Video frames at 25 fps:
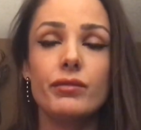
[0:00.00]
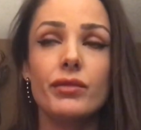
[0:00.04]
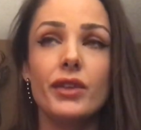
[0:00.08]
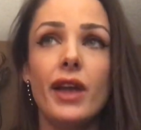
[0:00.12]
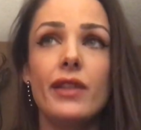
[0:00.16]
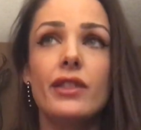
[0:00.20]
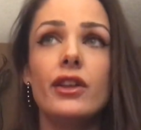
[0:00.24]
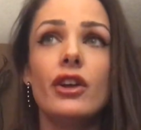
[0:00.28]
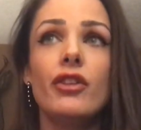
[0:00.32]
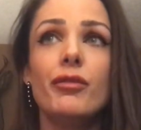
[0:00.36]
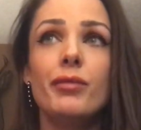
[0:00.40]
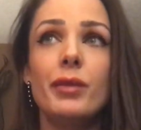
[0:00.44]

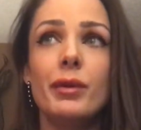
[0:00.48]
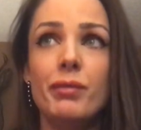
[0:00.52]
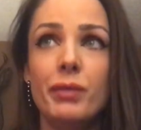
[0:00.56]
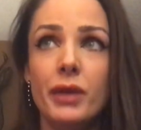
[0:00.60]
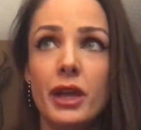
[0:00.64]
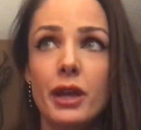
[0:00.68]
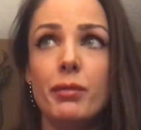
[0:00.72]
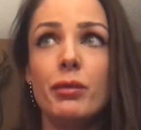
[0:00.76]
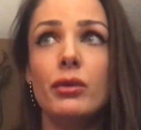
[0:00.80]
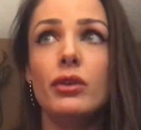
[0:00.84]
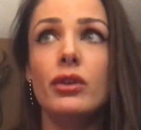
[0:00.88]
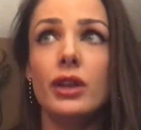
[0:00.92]
And there have been
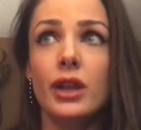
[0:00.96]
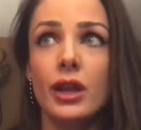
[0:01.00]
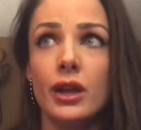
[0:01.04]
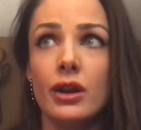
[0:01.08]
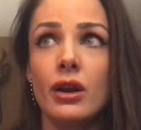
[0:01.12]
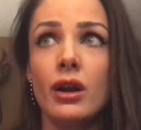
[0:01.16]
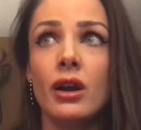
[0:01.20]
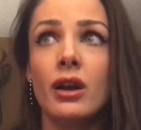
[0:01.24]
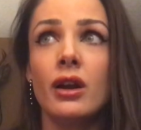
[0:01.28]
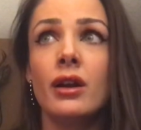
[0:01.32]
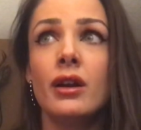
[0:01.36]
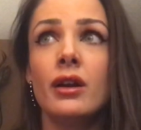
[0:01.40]
people in
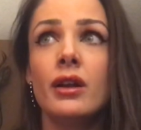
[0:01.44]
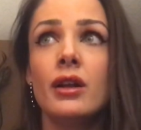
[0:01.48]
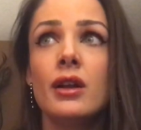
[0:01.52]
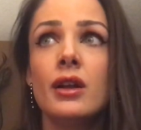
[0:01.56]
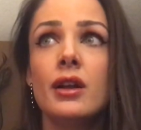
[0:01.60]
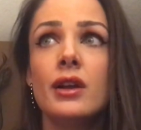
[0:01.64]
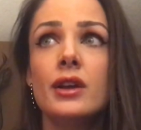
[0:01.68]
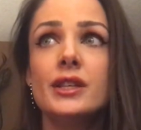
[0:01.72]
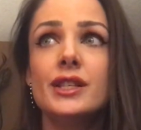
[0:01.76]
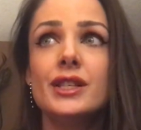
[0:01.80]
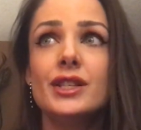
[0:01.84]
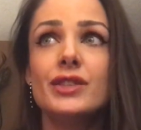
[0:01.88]
our
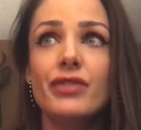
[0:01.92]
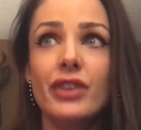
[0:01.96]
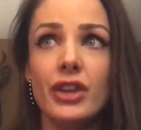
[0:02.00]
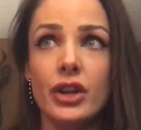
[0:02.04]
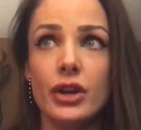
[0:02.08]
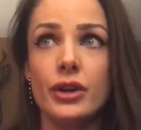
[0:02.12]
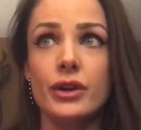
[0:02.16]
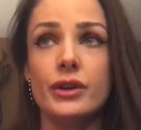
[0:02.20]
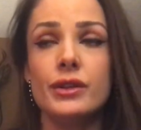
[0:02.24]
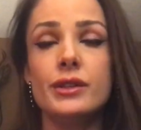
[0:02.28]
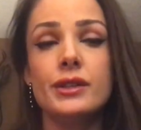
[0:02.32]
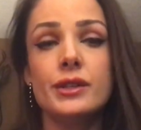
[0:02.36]

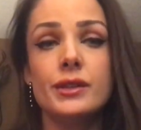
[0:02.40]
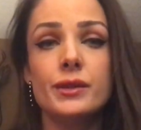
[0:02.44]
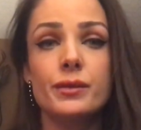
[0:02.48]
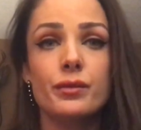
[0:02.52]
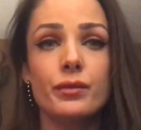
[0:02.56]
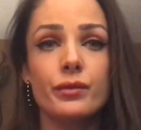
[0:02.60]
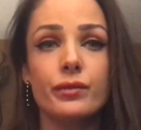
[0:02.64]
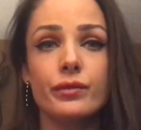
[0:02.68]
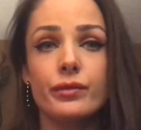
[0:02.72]
spheres,